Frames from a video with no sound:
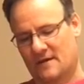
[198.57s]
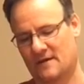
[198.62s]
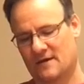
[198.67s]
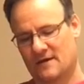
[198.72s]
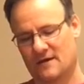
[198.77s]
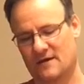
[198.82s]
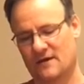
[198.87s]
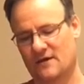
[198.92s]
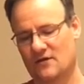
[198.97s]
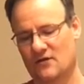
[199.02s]

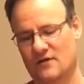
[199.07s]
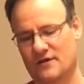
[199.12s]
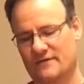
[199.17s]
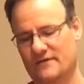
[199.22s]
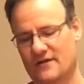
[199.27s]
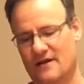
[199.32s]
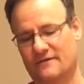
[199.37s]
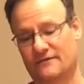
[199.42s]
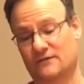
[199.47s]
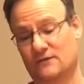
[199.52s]
You don't even
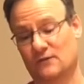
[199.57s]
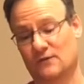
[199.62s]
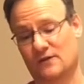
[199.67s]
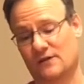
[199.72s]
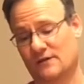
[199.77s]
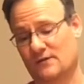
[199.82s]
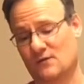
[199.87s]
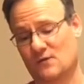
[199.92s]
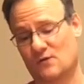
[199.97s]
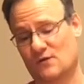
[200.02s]
have to
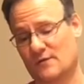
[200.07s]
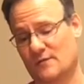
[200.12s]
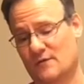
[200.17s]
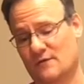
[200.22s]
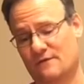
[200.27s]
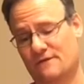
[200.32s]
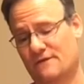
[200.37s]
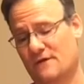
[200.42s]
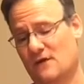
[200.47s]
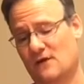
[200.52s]
really worry
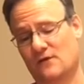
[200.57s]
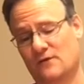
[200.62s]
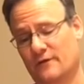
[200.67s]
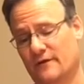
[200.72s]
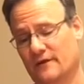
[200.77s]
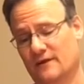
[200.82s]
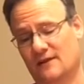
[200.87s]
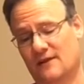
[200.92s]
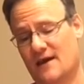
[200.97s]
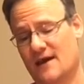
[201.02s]
about following
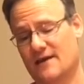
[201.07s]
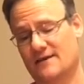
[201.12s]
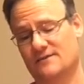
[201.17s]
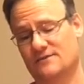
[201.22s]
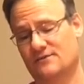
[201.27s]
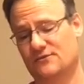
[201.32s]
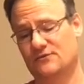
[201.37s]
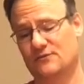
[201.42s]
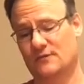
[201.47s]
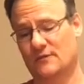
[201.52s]
the
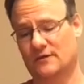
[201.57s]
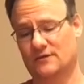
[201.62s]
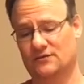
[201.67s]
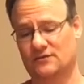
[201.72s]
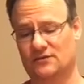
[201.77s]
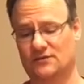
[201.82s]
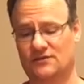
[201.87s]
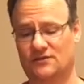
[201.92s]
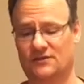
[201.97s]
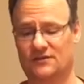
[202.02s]
lines too much.
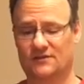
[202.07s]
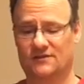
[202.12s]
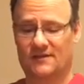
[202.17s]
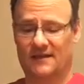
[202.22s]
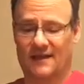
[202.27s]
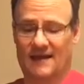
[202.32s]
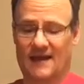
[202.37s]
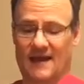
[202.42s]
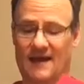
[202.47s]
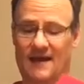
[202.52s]
It's just a
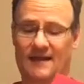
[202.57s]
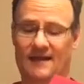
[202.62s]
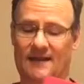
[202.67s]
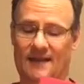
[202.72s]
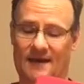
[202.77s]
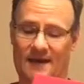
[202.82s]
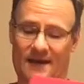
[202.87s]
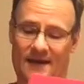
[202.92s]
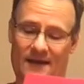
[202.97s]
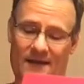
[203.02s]

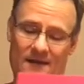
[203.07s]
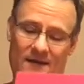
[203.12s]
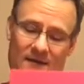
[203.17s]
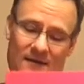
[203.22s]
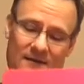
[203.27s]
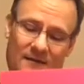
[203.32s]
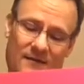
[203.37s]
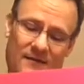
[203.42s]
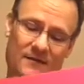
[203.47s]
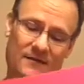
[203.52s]
guideline.
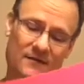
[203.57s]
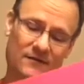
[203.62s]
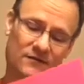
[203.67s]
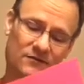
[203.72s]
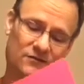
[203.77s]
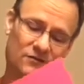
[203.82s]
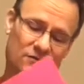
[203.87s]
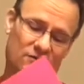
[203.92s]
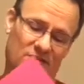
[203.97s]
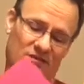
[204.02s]

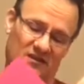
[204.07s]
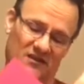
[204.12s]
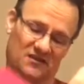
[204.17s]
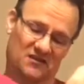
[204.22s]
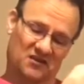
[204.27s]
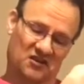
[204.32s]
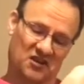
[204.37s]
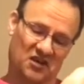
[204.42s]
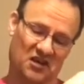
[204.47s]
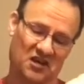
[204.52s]
Just like
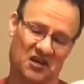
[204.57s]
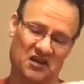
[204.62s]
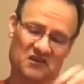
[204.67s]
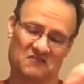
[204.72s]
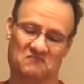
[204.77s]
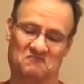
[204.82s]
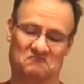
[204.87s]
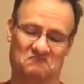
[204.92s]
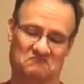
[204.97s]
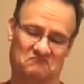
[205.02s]
cut.
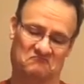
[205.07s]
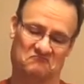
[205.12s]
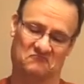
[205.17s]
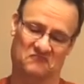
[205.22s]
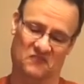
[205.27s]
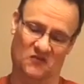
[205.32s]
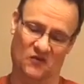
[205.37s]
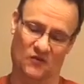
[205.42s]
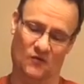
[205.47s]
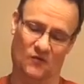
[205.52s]

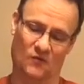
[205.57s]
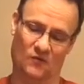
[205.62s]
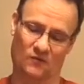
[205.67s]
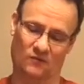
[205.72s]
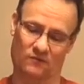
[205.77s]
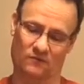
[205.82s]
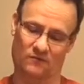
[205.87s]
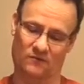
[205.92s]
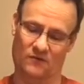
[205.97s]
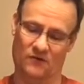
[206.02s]
Don't
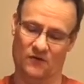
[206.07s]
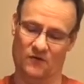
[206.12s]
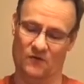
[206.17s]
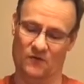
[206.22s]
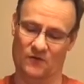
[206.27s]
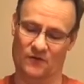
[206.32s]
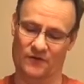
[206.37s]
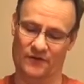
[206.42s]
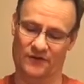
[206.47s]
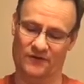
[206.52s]

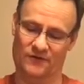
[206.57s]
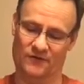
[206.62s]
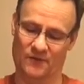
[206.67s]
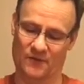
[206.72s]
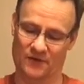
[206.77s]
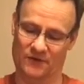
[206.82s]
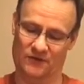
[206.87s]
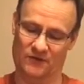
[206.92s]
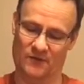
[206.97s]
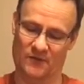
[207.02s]
worry too
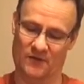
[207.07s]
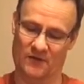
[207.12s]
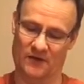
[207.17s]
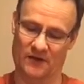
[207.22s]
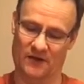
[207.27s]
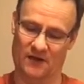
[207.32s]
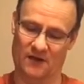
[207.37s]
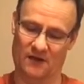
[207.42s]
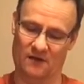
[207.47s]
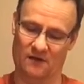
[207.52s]
much about it.
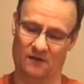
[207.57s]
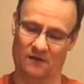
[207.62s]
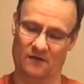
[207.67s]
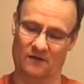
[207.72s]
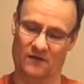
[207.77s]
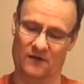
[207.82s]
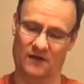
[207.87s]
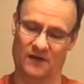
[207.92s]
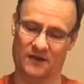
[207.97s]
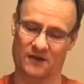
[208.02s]

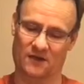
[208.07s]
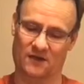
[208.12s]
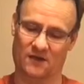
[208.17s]
Cut.